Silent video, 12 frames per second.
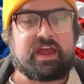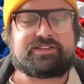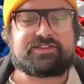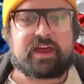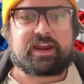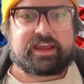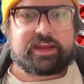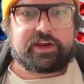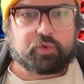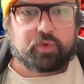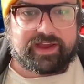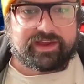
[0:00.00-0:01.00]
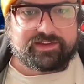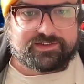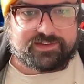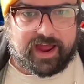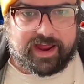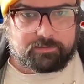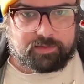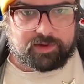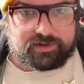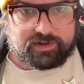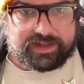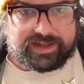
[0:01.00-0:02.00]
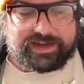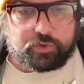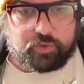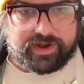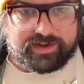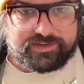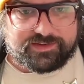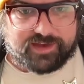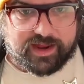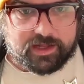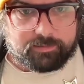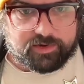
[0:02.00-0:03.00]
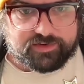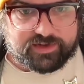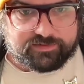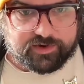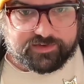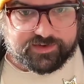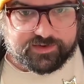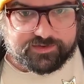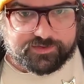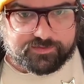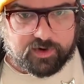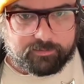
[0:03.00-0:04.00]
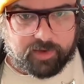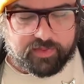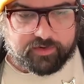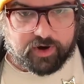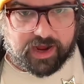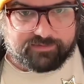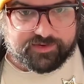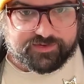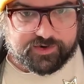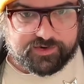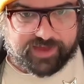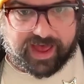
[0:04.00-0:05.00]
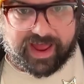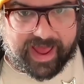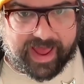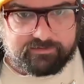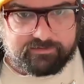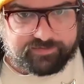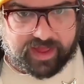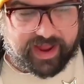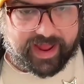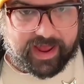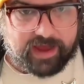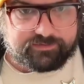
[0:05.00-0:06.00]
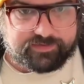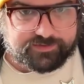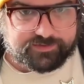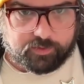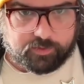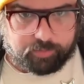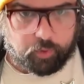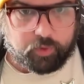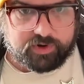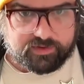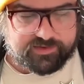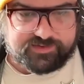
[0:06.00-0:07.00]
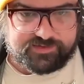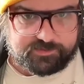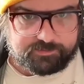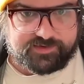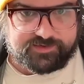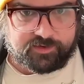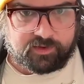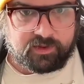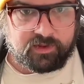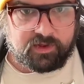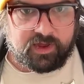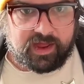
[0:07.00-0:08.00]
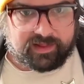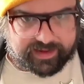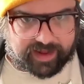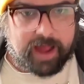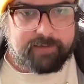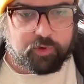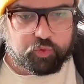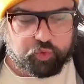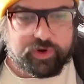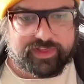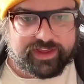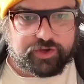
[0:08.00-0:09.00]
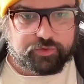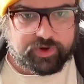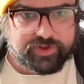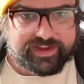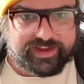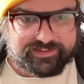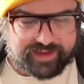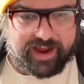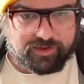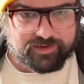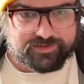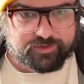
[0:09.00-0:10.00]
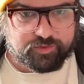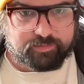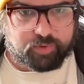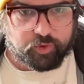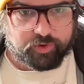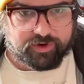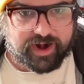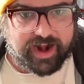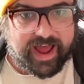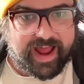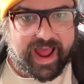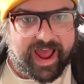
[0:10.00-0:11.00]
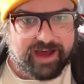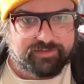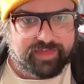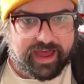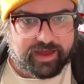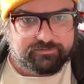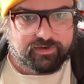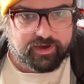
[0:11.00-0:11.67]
It said irreconcilable differences from other officers. I have the report of his dismissal. Like, I'm a really, really talented reporter, and I have that